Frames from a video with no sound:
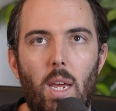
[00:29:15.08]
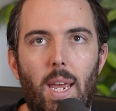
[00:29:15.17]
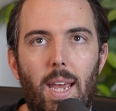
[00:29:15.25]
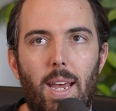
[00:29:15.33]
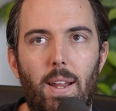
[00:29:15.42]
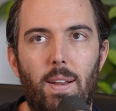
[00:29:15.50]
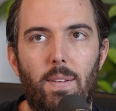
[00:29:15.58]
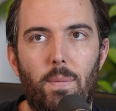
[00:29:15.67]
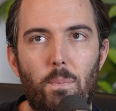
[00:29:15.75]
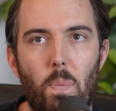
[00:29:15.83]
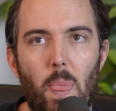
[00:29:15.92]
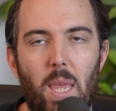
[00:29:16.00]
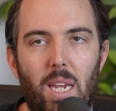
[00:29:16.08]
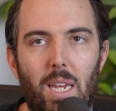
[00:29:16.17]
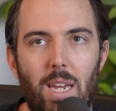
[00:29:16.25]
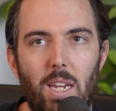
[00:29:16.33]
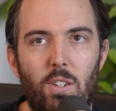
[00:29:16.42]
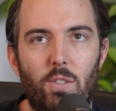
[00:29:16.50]
And the
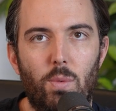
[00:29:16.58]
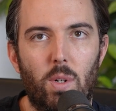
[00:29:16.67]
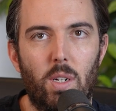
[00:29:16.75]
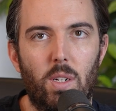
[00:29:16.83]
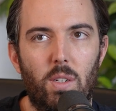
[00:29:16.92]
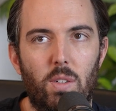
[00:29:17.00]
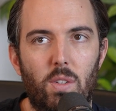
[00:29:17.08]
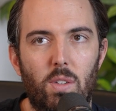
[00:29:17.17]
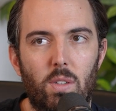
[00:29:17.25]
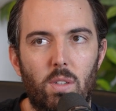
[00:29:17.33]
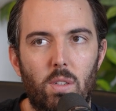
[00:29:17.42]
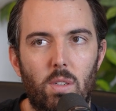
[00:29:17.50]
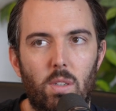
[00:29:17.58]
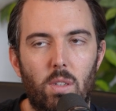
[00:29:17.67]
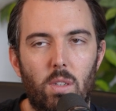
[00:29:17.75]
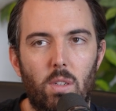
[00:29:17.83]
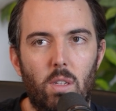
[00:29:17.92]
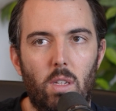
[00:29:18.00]
case was
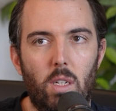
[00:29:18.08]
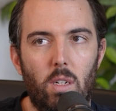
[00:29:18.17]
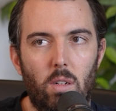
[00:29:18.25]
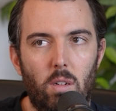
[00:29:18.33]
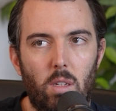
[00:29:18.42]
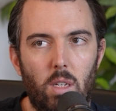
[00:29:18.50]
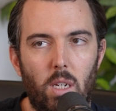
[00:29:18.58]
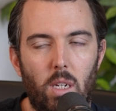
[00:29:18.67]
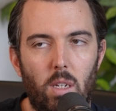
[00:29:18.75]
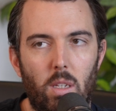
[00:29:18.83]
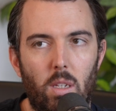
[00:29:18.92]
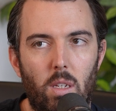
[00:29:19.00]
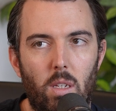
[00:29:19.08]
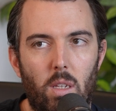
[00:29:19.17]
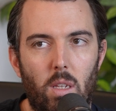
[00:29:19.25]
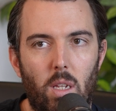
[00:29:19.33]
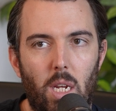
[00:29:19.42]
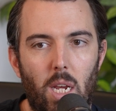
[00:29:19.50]
literally,
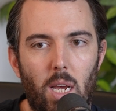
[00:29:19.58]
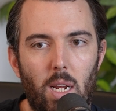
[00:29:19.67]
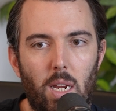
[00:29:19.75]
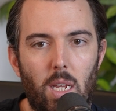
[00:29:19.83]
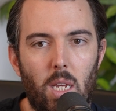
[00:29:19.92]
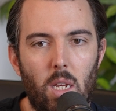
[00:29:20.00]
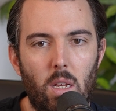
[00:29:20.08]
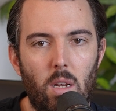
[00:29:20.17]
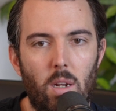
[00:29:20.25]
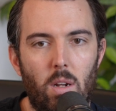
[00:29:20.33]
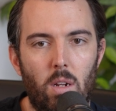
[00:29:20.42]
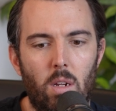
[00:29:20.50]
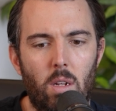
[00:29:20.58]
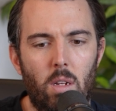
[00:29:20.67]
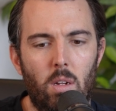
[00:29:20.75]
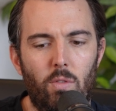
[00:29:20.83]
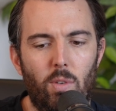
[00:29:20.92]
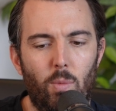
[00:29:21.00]
they had a kid
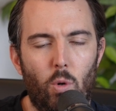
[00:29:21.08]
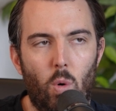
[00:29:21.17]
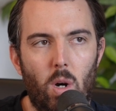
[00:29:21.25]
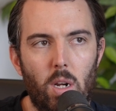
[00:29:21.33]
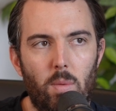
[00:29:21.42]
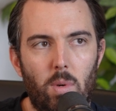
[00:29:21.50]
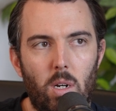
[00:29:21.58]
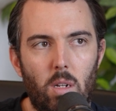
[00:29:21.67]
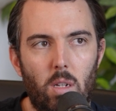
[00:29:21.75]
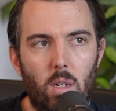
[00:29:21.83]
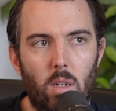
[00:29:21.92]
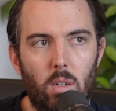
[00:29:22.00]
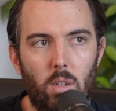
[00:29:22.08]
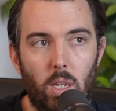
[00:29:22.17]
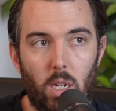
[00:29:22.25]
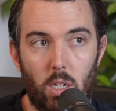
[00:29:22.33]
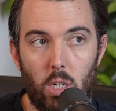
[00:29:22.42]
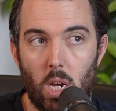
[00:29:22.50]
from Guatemala,
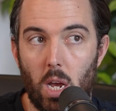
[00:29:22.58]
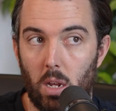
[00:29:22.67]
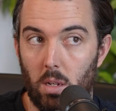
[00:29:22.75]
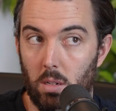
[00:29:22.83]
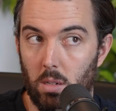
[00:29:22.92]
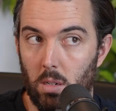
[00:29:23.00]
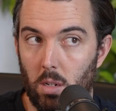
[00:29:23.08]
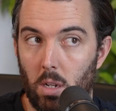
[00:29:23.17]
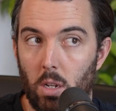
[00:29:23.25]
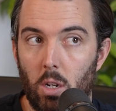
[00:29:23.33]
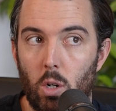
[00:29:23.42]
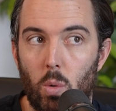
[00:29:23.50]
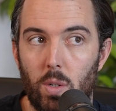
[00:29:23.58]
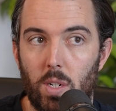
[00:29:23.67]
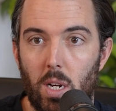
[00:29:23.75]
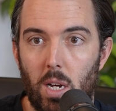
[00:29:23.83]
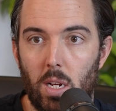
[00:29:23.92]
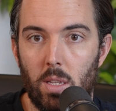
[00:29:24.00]
a child, who was
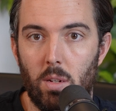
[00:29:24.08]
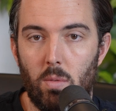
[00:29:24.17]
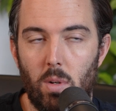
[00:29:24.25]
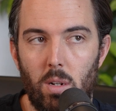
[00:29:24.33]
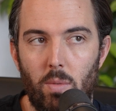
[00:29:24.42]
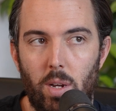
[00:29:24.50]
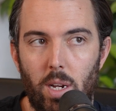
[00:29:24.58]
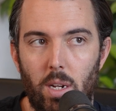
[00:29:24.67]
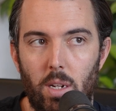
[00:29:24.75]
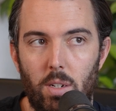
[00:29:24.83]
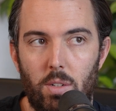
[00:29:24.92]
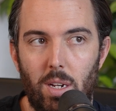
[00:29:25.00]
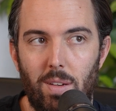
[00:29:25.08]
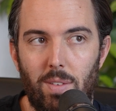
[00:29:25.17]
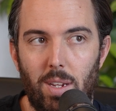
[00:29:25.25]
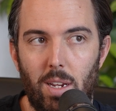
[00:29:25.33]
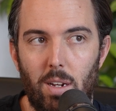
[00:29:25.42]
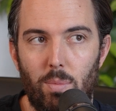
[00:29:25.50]
on the runway at
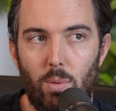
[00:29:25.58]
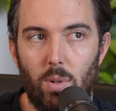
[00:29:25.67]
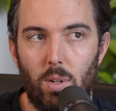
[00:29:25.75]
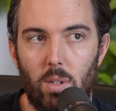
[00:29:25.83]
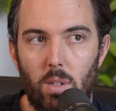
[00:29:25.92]
JFK Airport.